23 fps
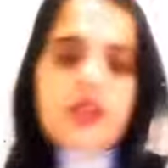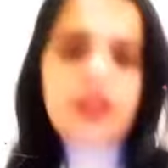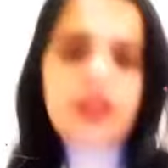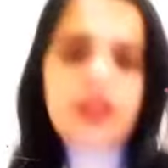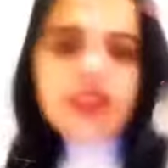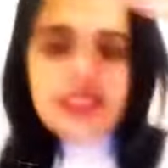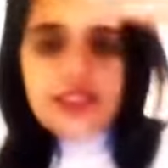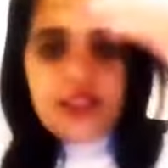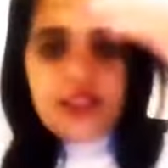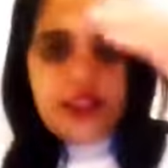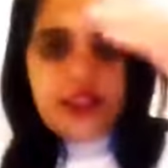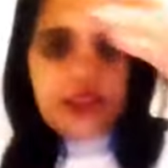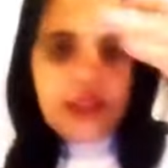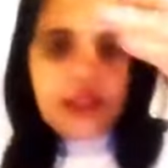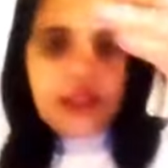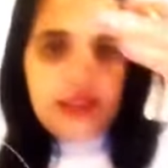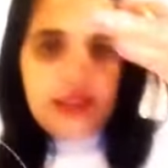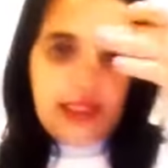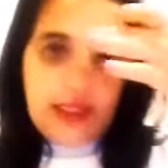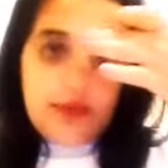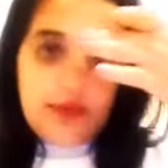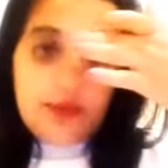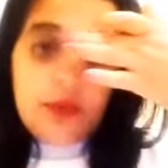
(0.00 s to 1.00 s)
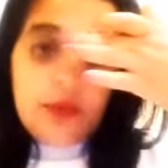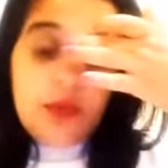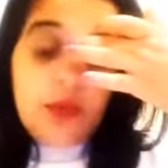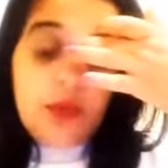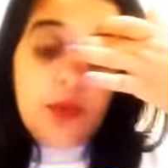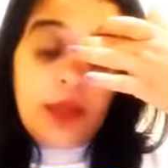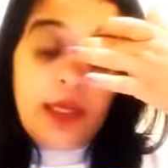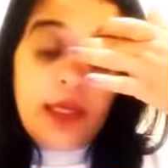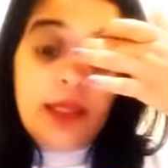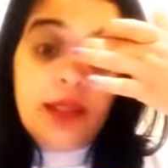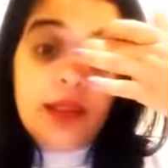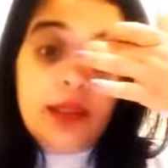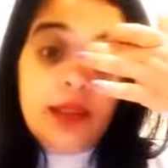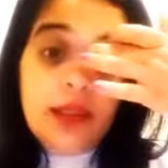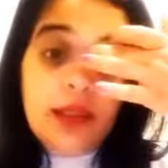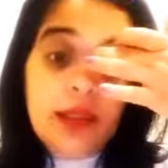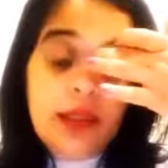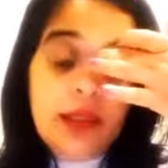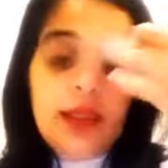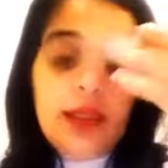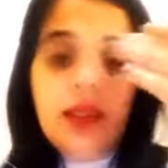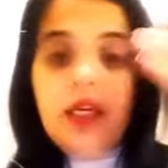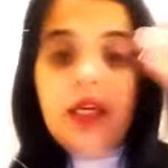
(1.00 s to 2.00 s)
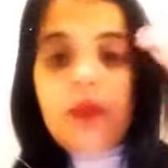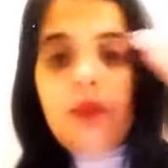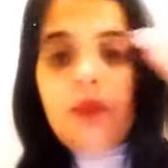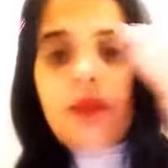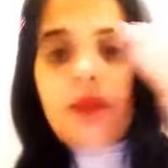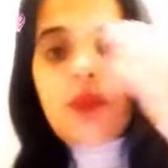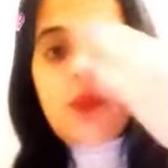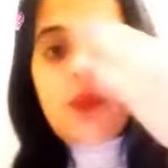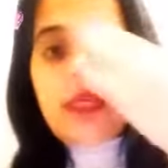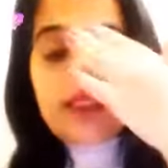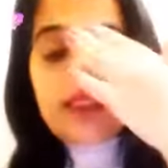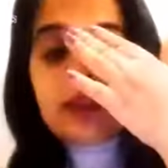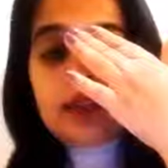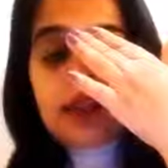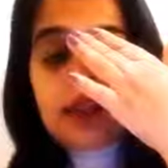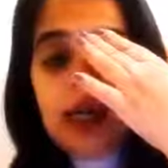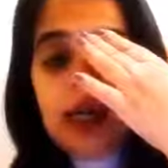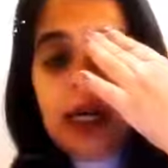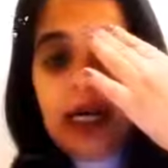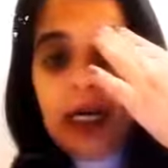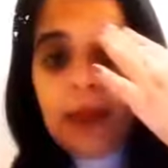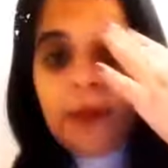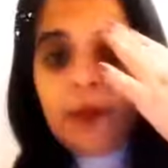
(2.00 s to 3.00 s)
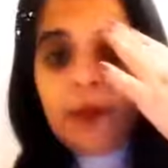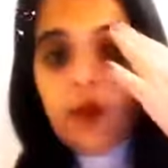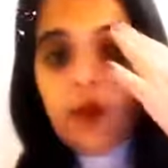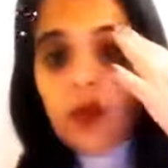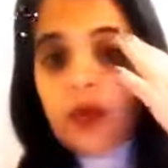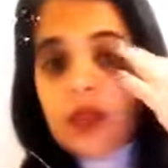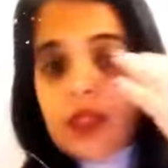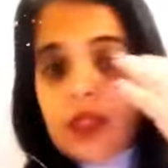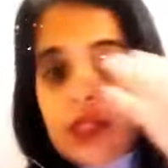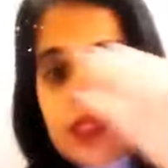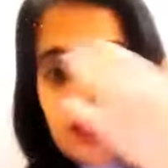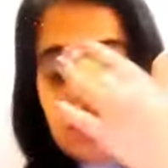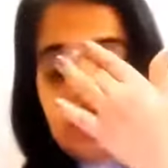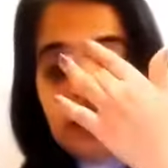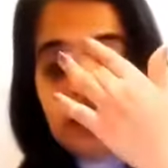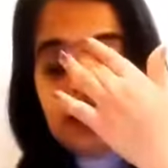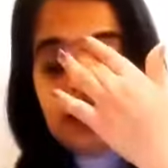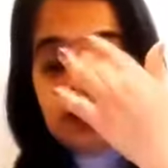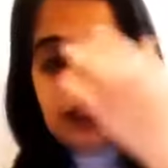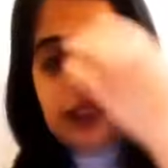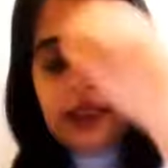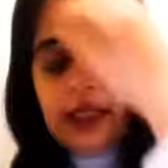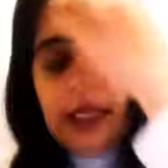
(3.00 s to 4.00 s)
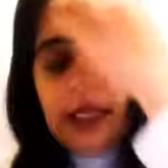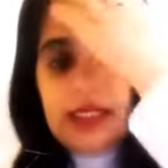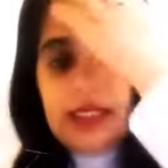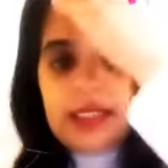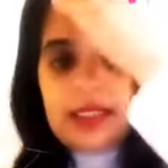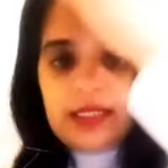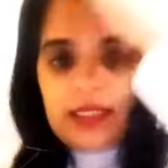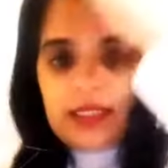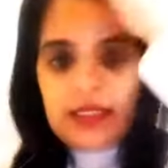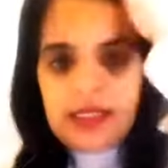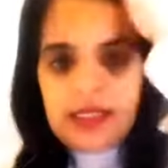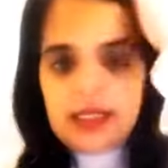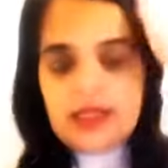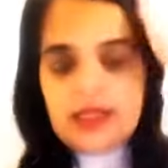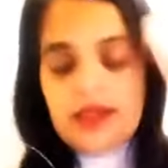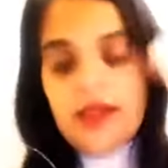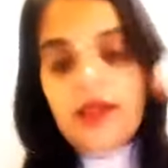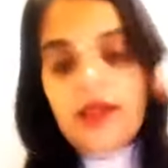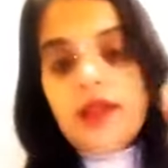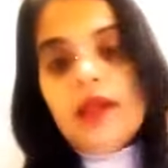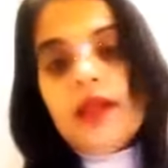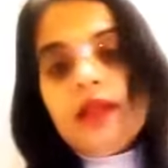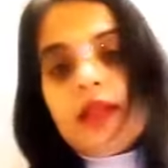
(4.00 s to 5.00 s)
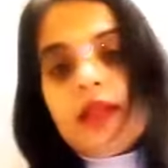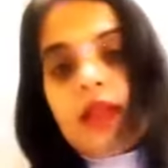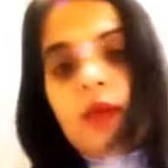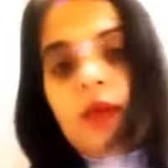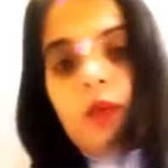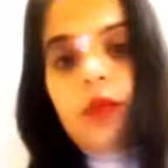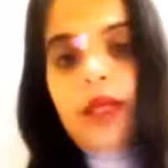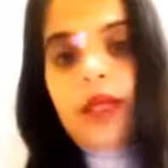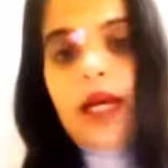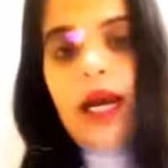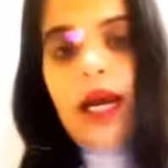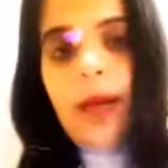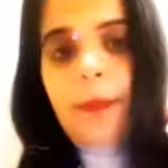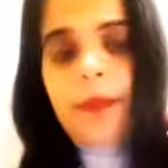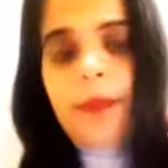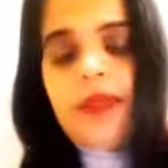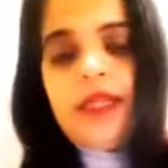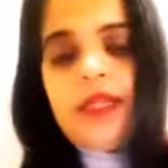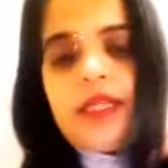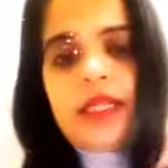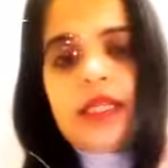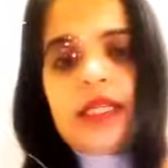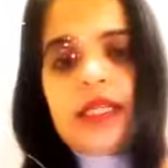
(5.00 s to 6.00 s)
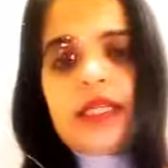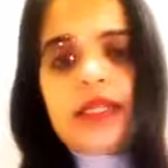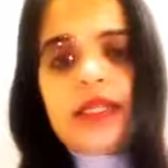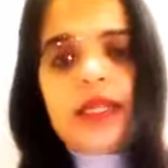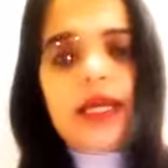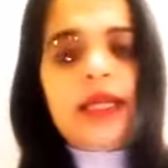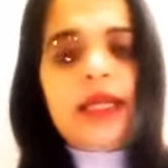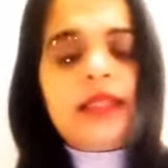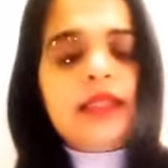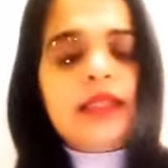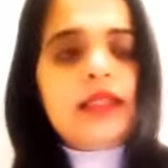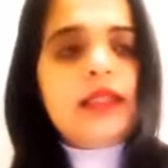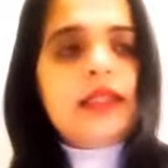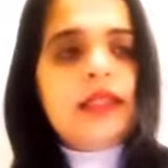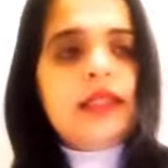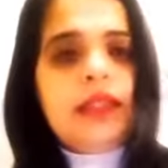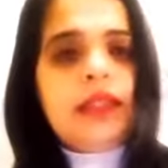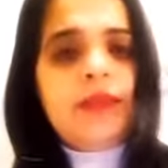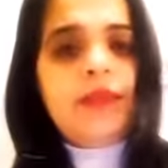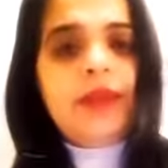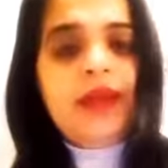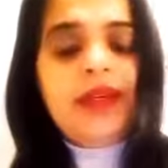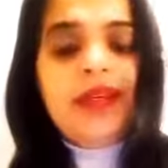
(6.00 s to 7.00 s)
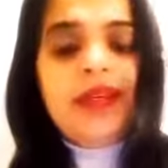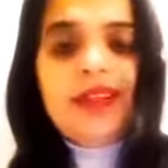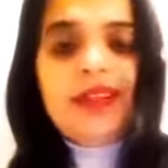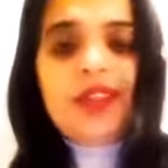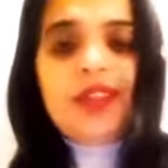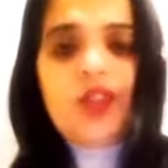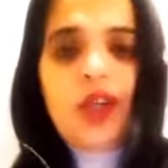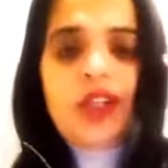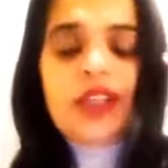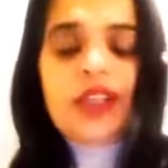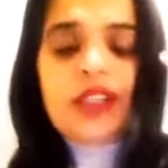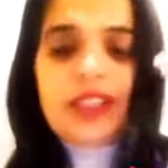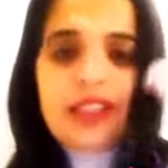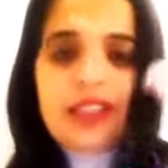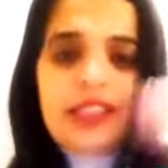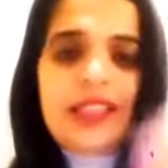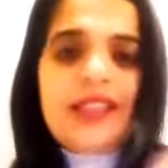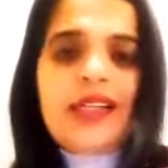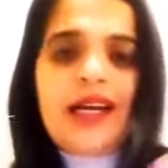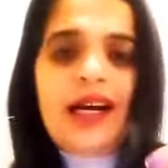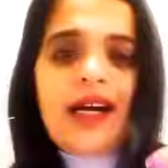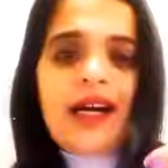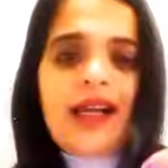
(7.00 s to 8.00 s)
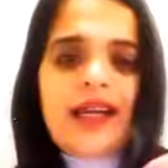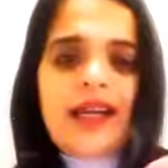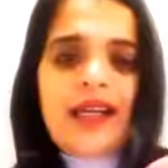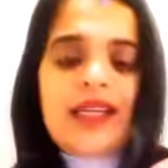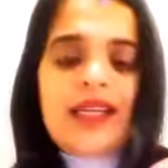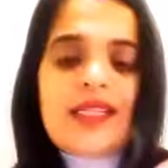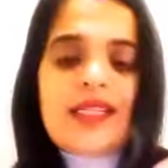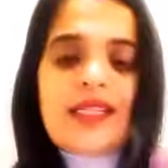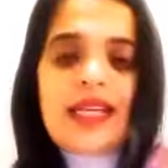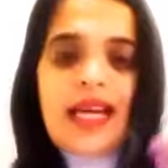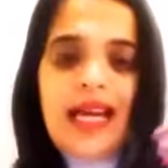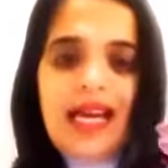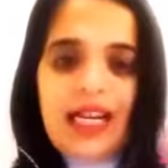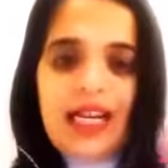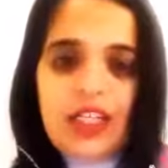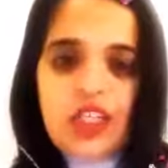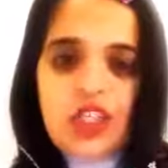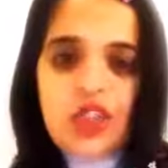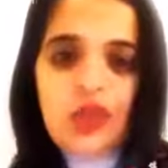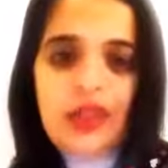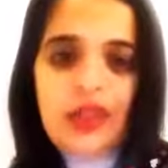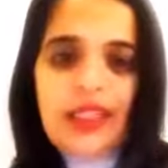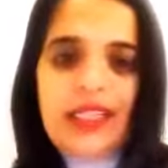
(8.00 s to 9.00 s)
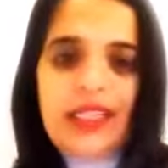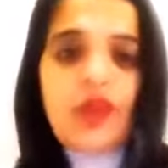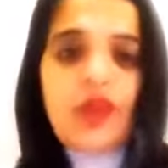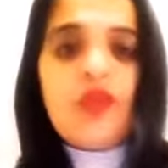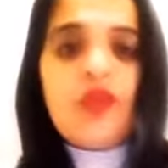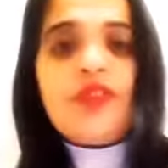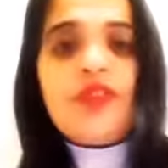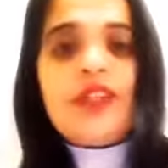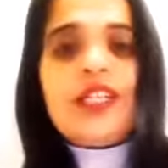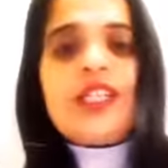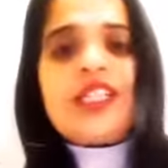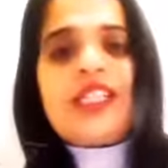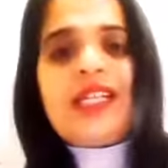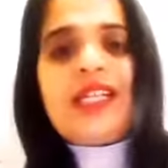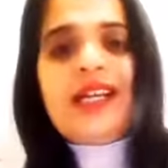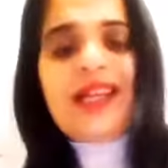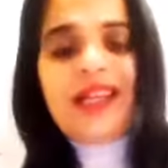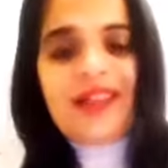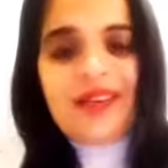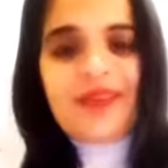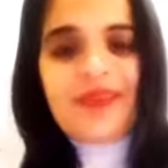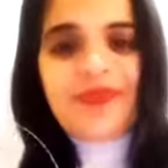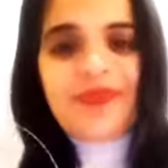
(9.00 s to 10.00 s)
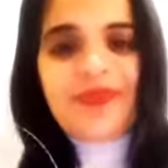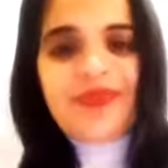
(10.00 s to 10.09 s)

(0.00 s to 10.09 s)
this is the third eye, right? it between the eyebrows the third eye is this now what happens is that um, your third eye is actually your first eye